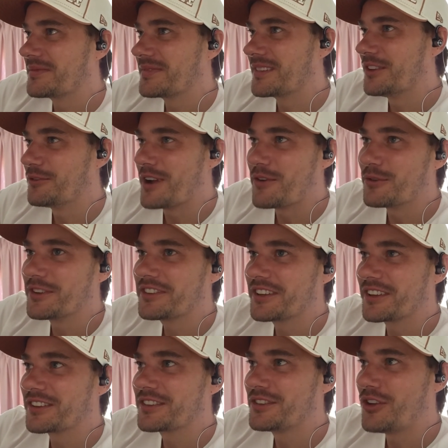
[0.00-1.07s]
if
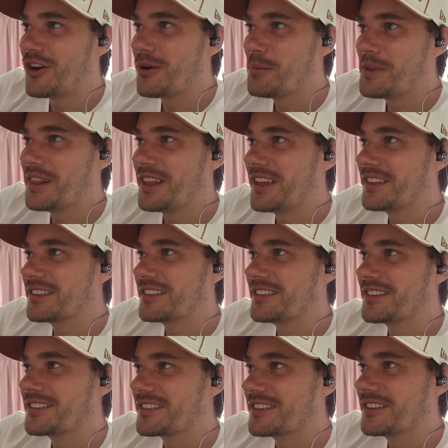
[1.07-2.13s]
everything is normal and
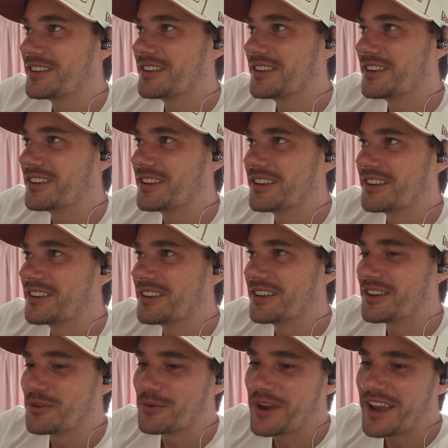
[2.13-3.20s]
it's
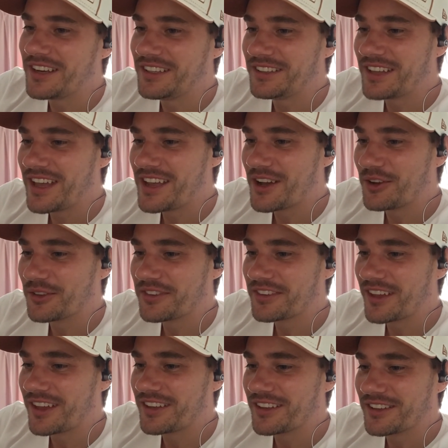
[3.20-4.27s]
a rainy day
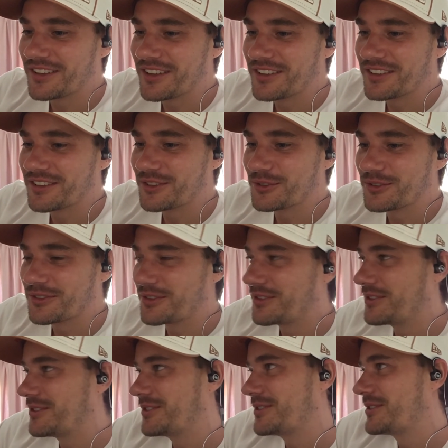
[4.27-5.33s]
outside and you
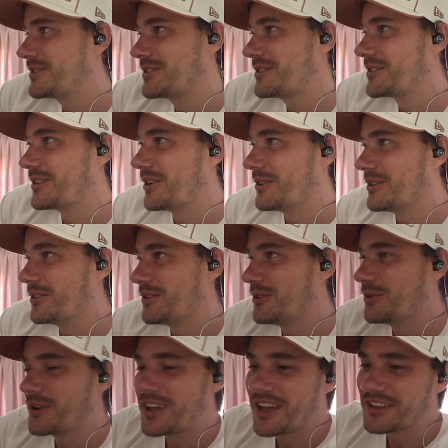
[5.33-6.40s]

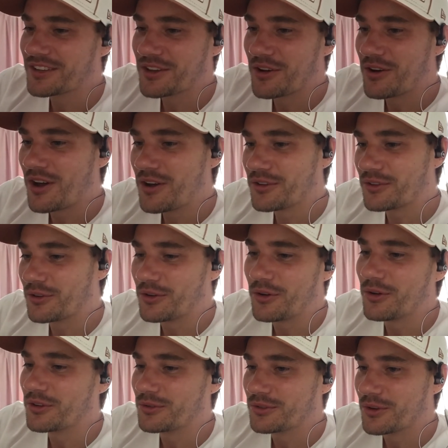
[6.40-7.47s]
you can't go out,
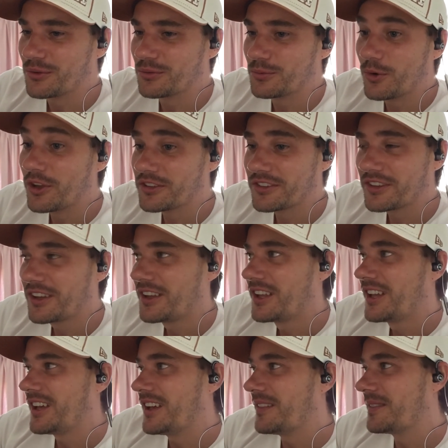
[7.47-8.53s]
or you don't want.
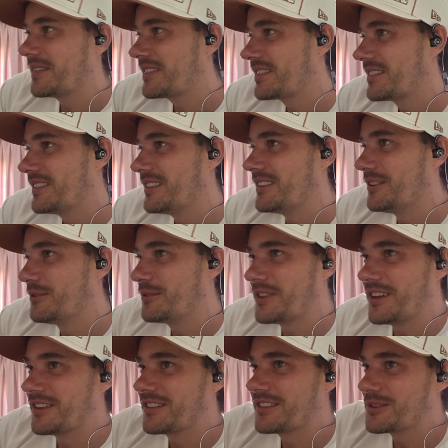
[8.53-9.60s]
And if
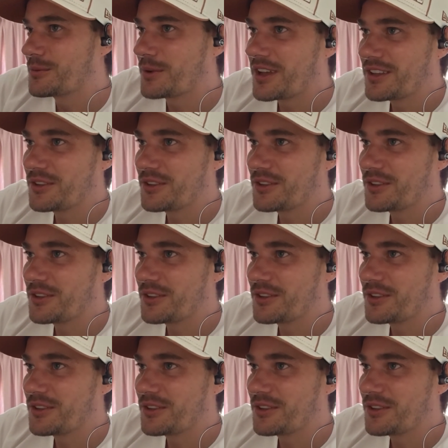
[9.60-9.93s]
there's a way